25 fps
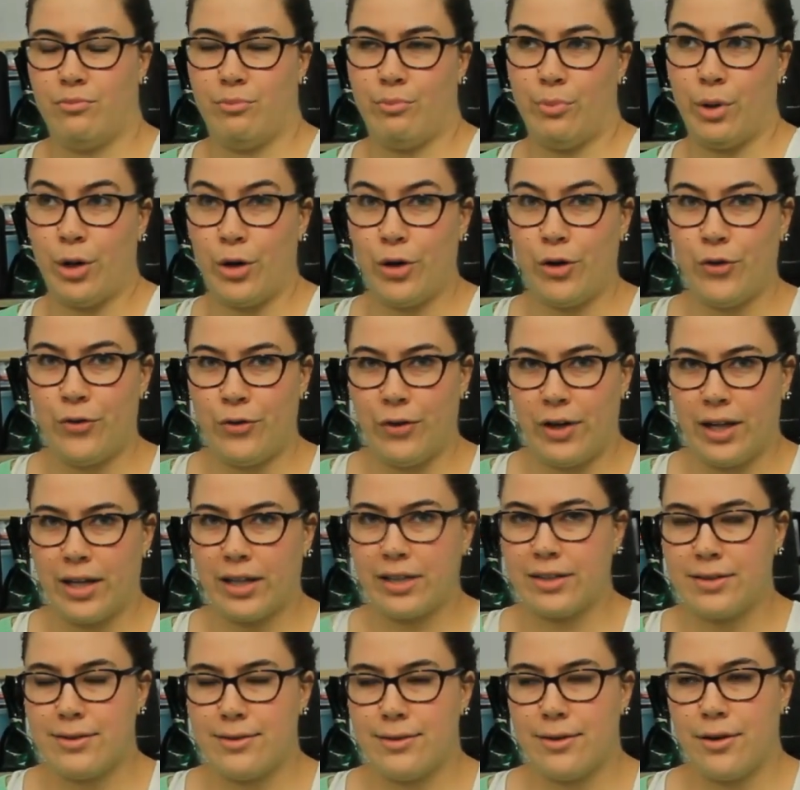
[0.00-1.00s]

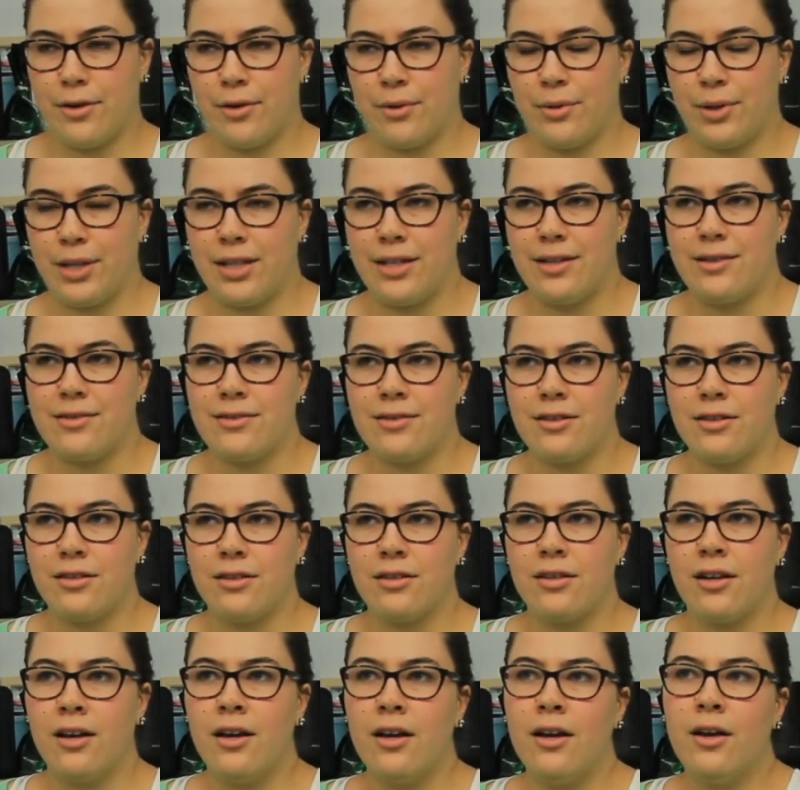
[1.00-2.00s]
perfect, so it
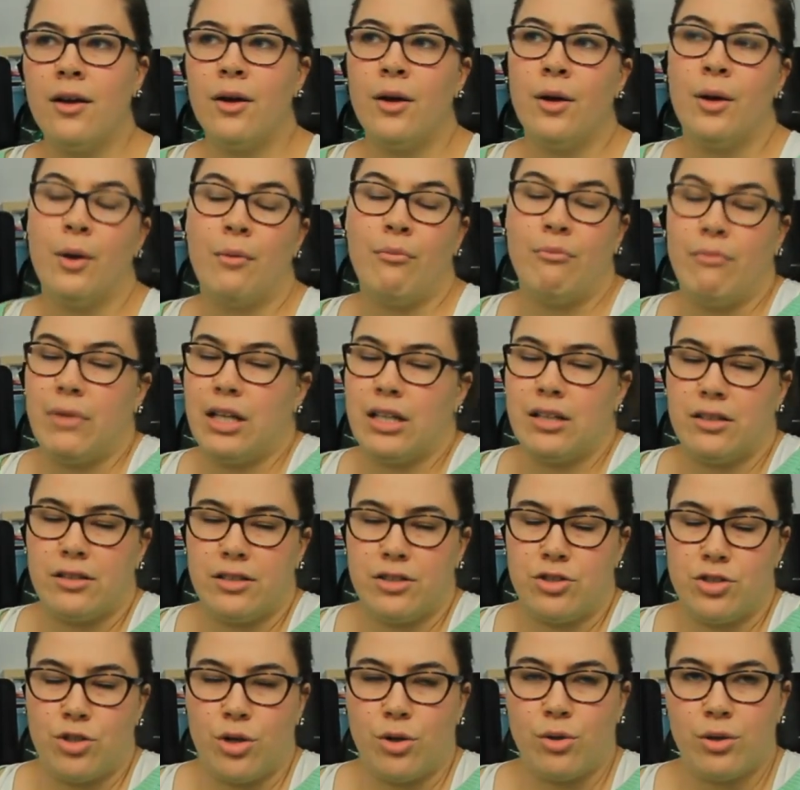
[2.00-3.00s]
doesn't melt
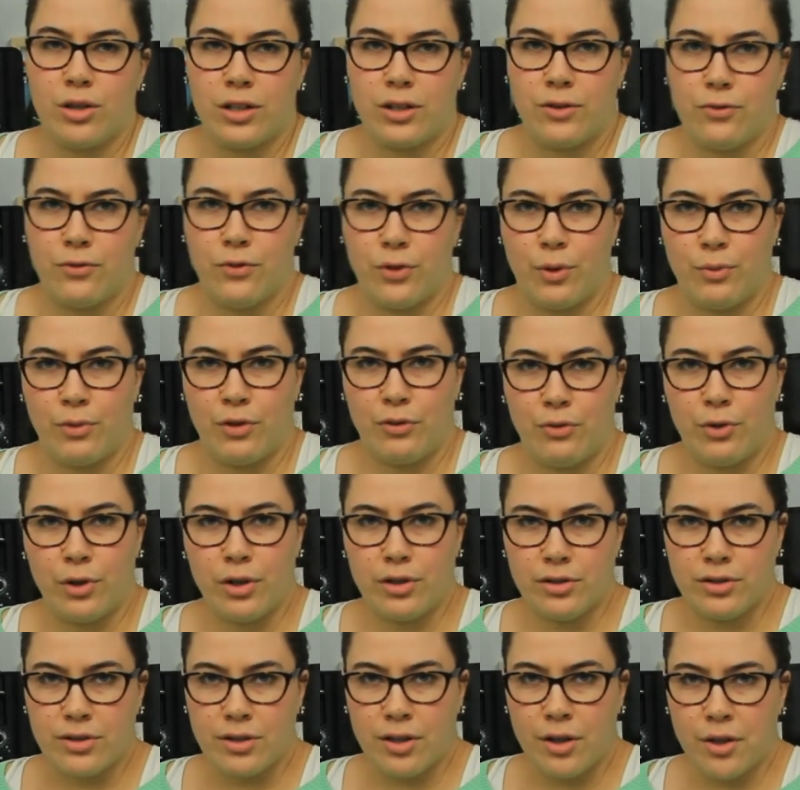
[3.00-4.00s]
the chocolate from the
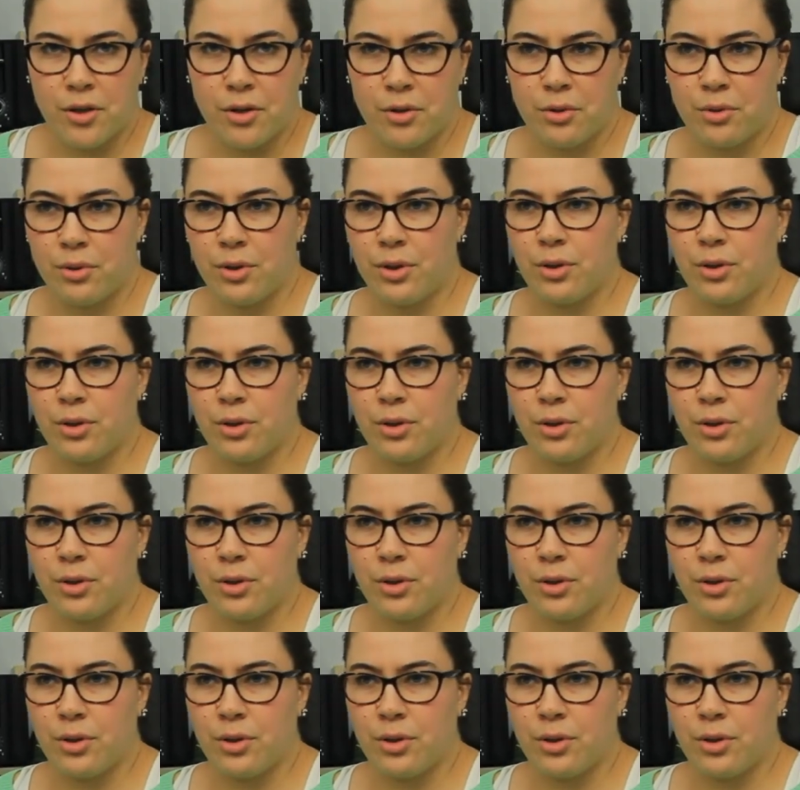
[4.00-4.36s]
first go.